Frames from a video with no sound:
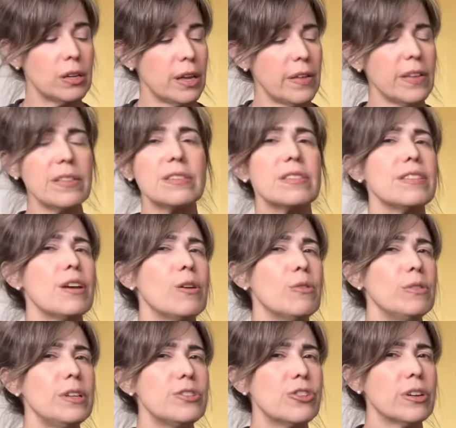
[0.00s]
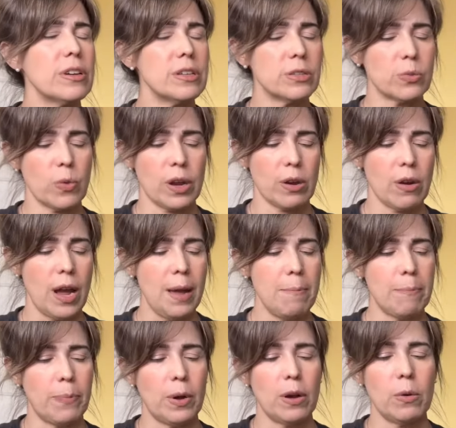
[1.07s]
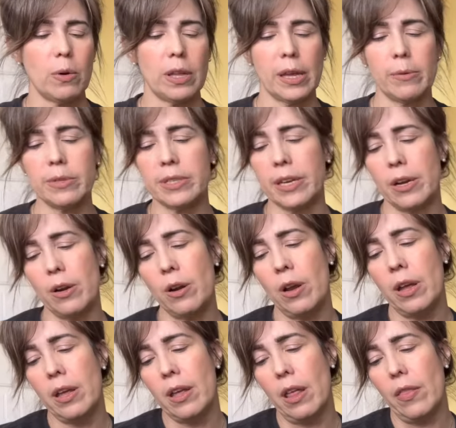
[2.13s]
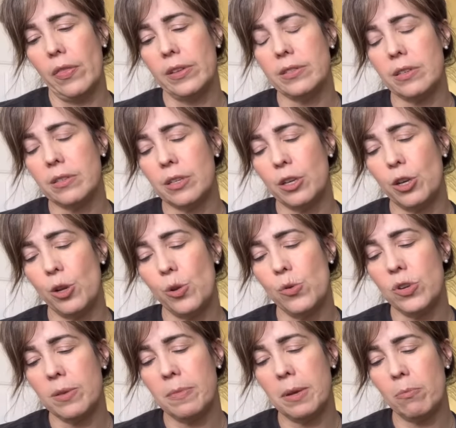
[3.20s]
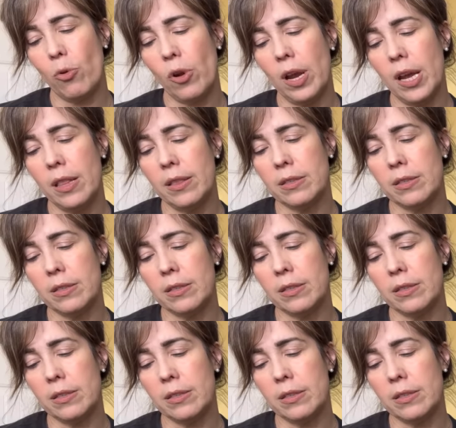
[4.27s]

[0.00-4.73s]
I think this is the only chunky sweater I bought while I was there. This is a new to me brand.